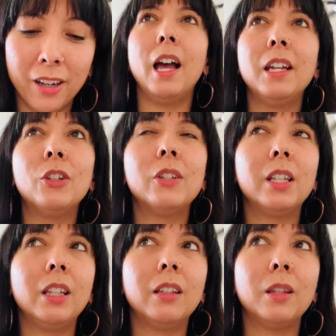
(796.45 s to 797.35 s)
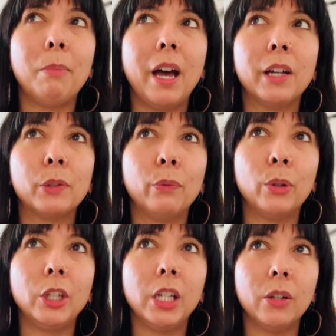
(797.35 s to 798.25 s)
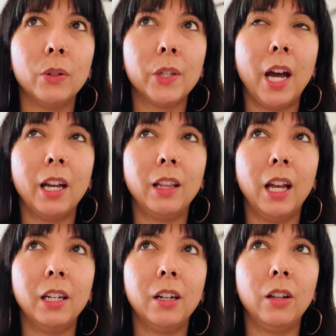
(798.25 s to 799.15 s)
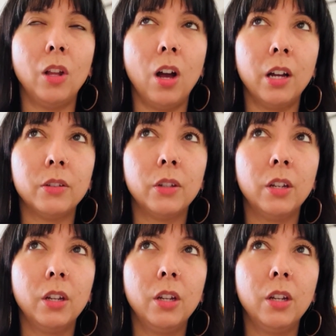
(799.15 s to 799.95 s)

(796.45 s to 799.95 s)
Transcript: And I just think that the past 4 years highlighted a lot